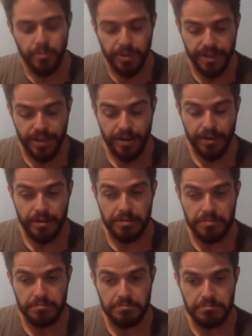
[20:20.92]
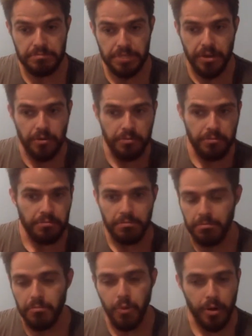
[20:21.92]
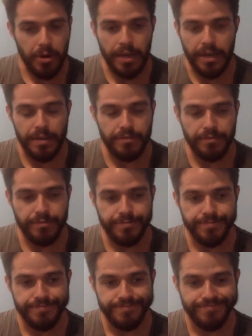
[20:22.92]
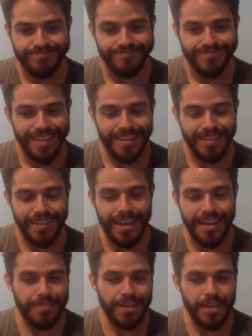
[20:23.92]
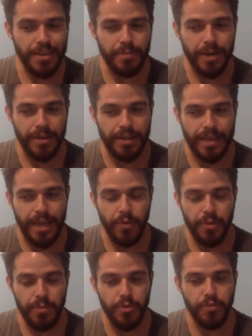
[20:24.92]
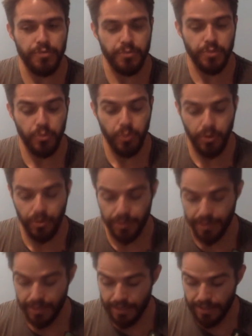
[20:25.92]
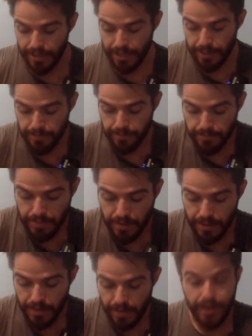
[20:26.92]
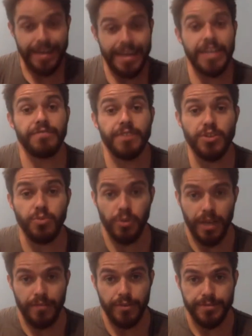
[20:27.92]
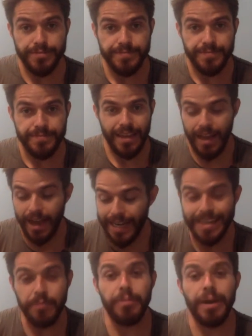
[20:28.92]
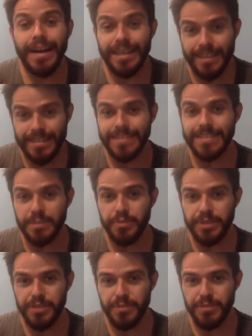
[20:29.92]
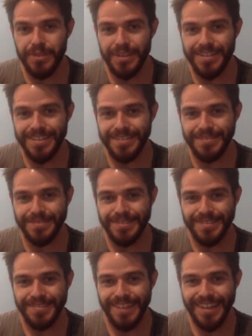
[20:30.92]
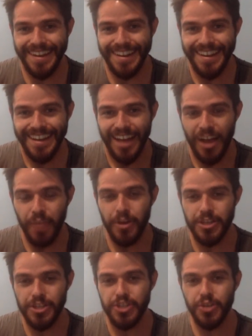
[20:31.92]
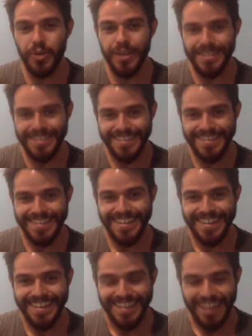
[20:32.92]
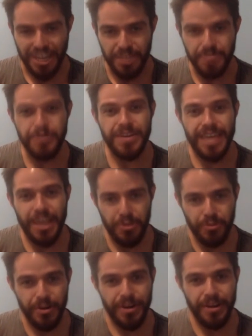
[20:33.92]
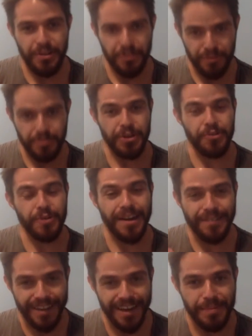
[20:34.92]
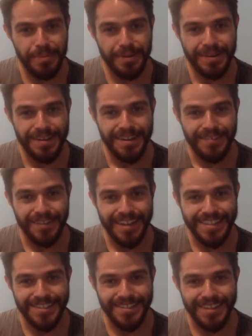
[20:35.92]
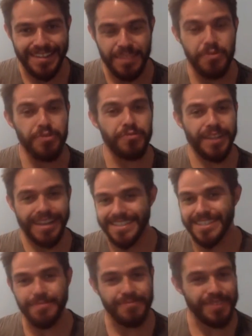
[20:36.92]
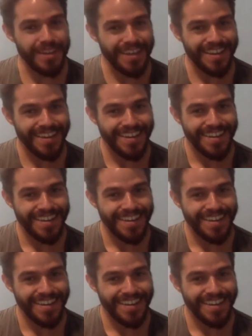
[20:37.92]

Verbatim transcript: but then on a you know more kind of yeah thinking about like how we move through the world like on an individual level I need a body that's deeply communicative, right? Mm. I want joints that communicate with one another from the ground up, right? So that they move like a symphony,